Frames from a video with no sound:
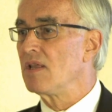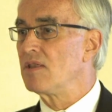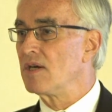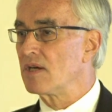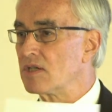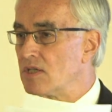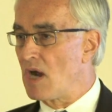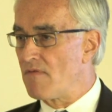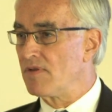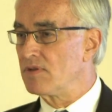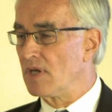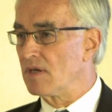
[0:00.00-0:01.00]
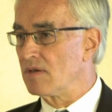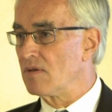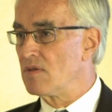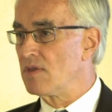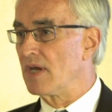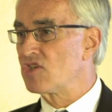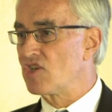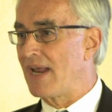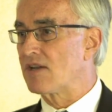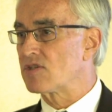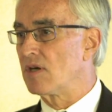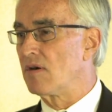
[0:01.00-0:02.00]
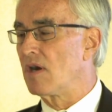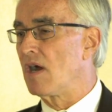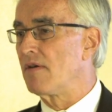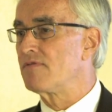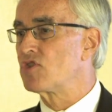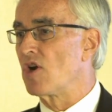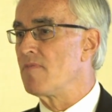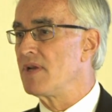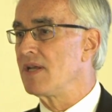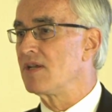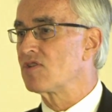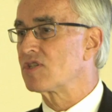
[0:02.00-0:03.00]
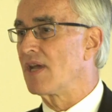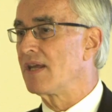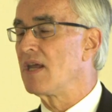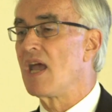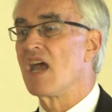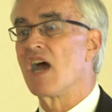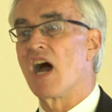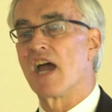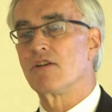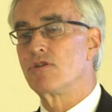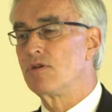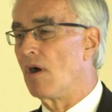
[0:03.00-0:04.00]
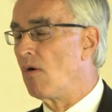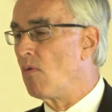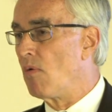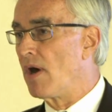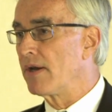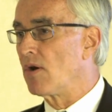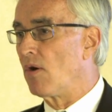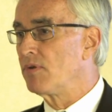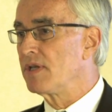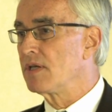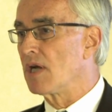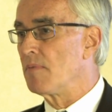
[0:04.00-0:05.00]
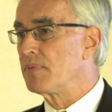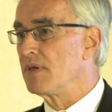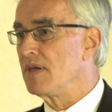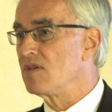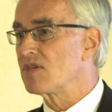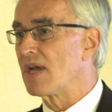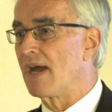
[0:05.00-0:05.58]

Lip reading: The Chancellor of Germany has said, I don't want holding companies.